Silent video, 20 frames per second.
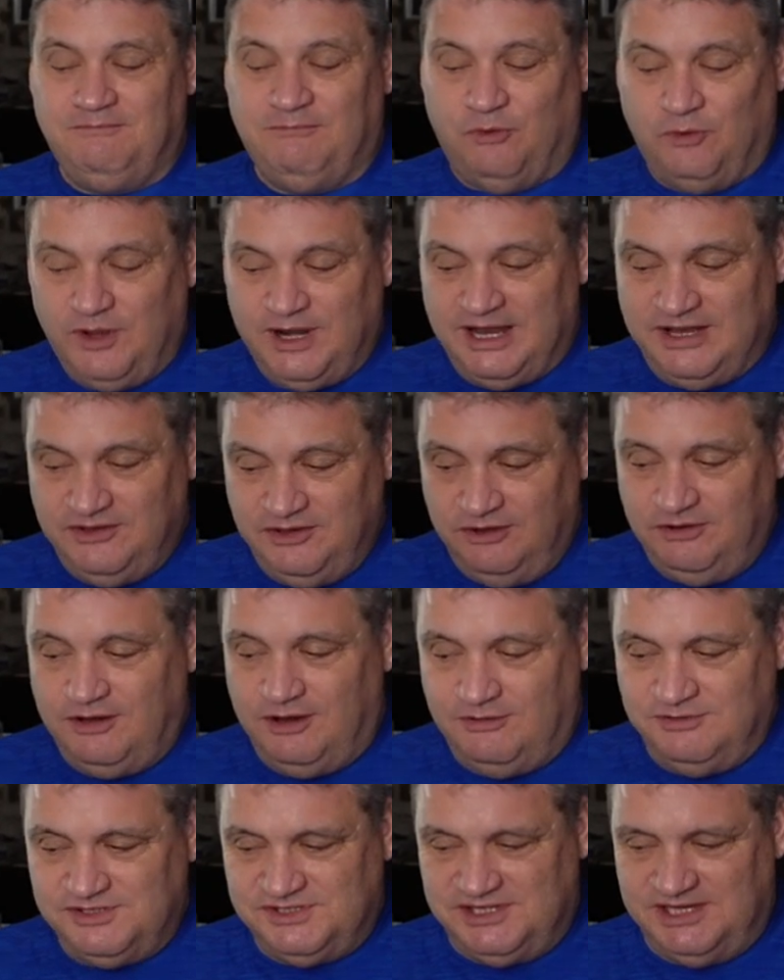But what I do
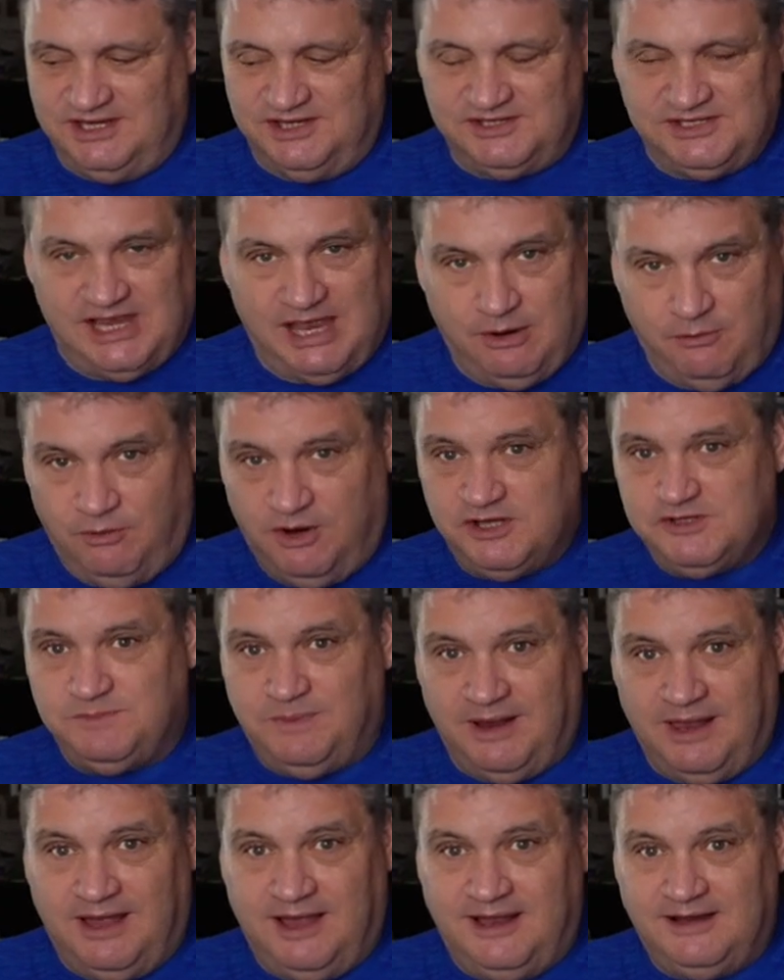know is this. I was
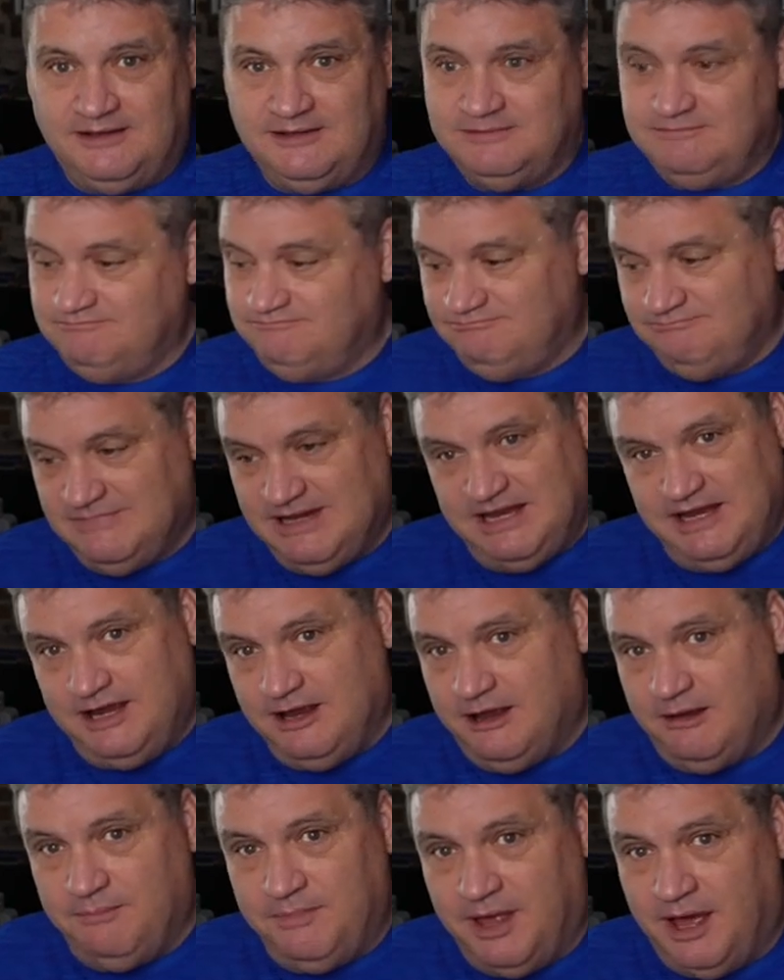blind, and
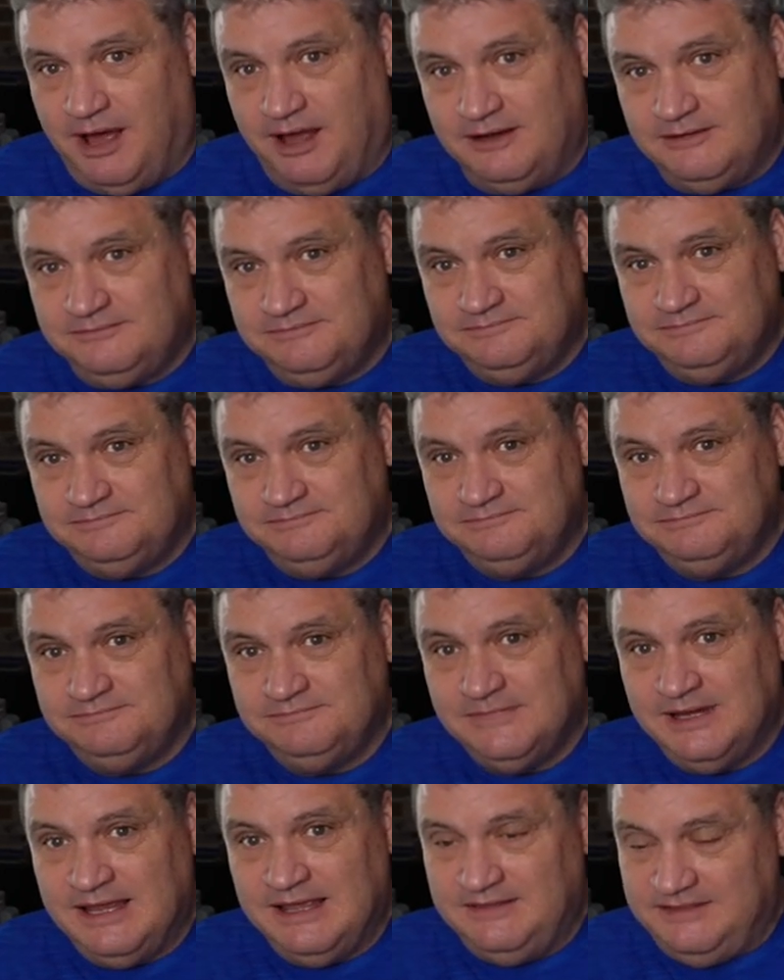now I'm not.
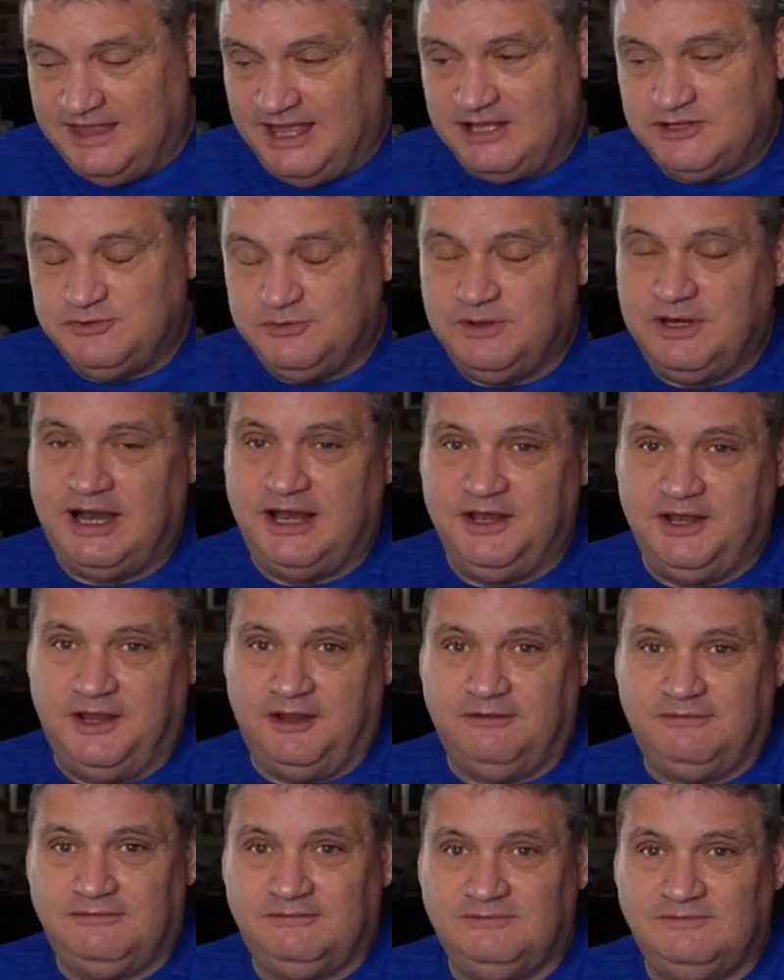That's what I
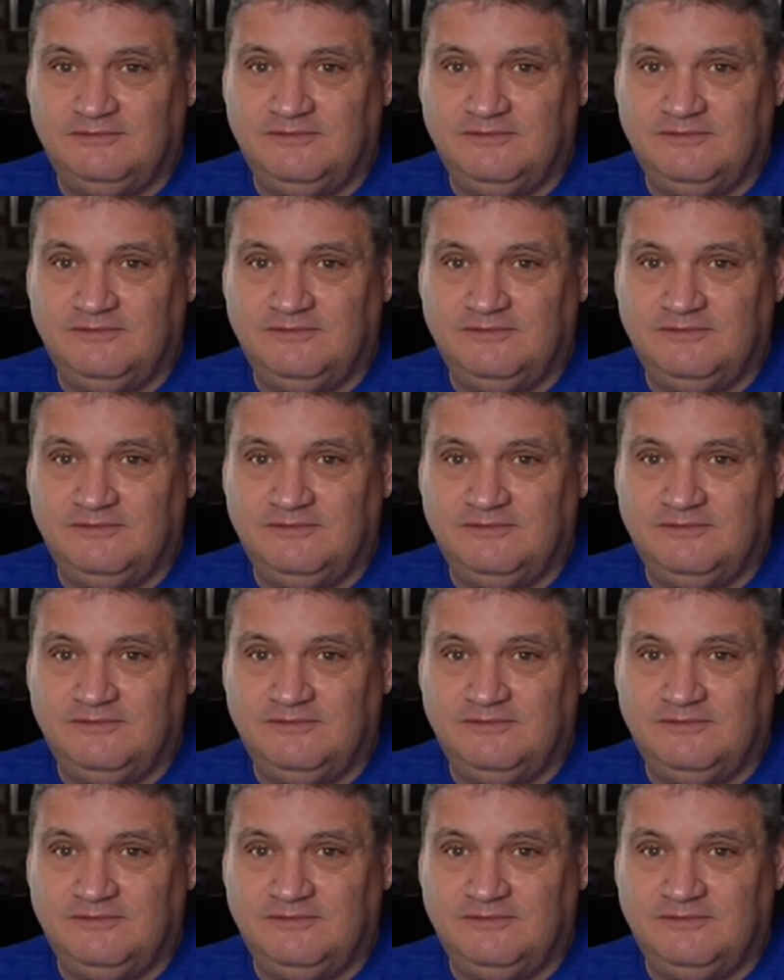know.